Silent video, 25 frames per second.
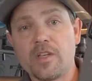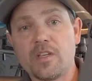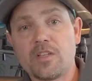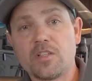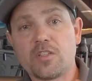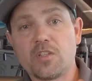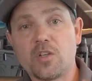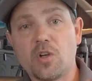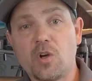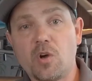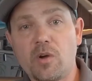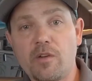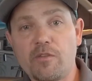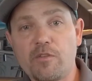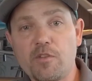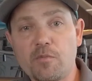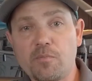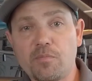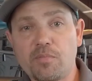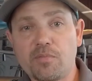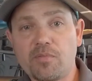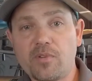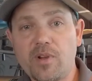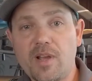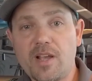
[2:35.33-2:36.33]
So if you
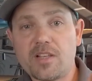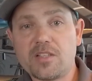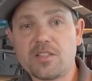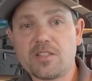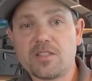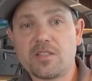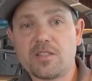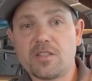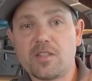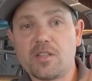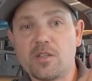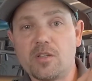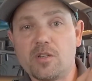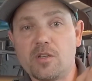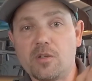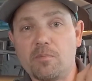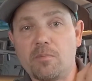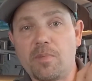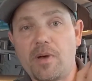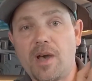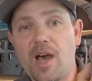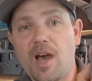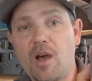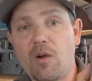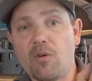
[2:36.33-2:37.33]
press the
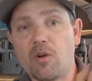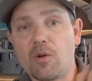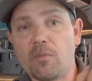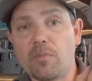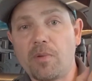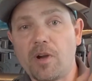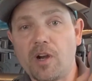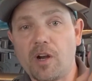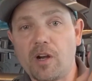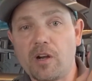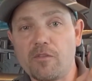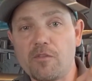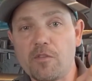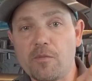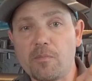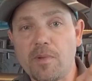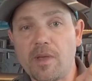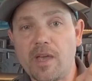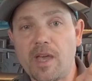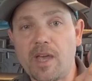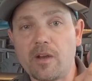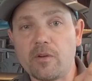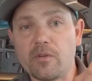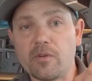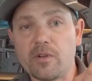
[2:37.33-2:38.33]
power part of the
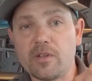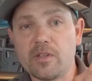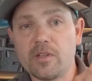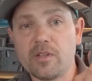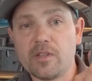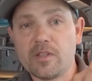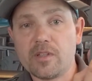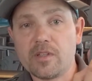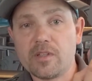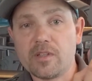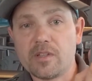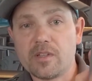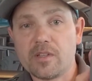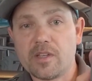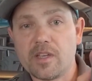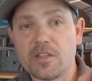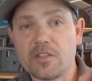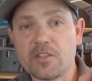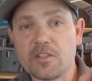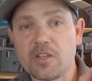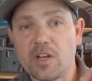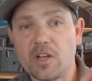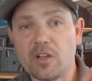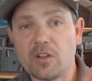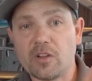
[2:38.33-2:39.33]
battery,
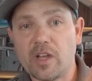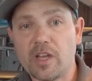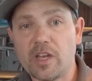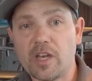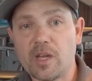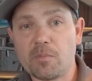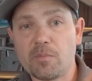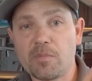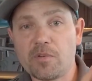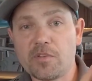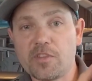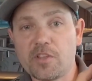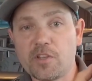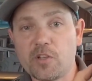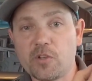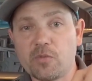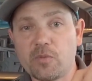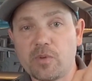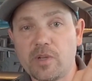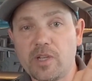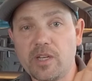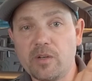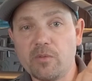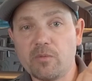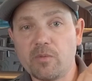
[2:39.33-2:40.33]
it's going to light up with a
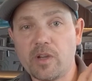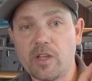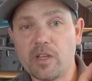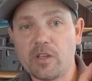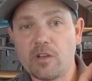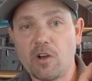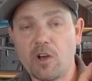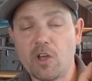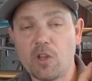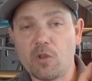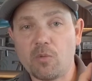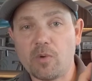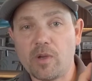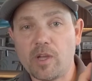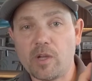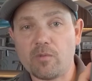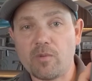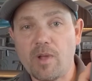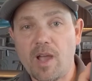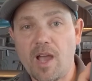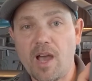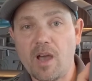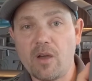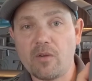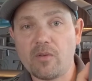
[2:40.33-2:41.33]
green ring all the way
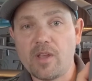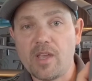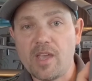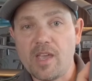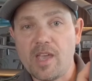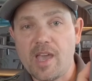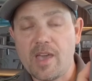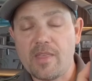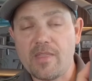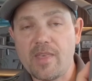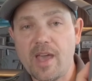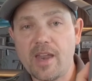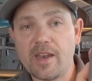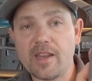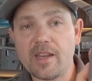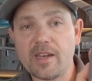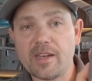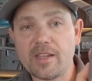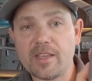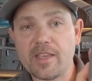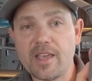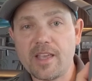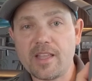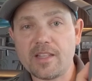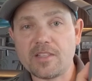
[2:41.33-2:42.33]
around, and that
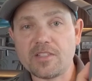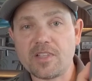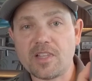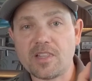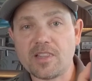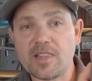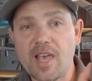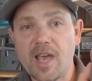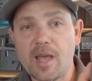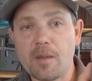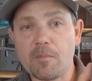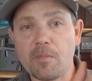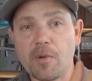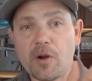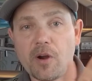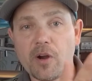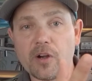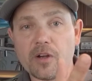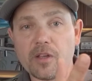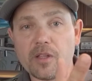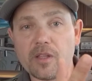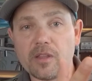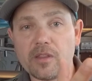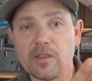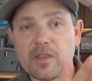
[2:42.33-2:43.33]
indicates that
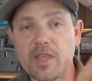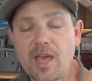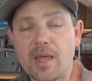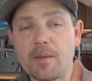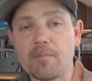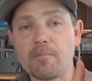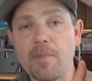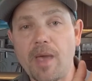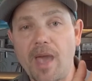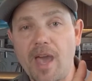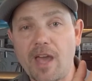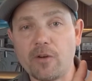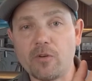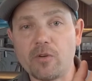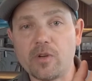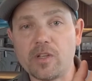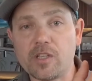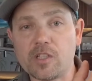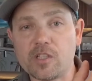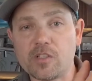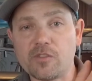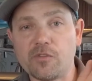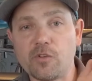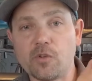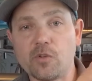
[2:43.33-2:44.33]
that battery
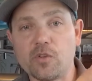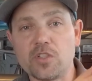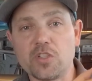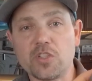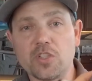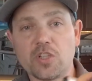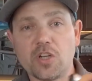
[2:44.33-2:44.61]
is fully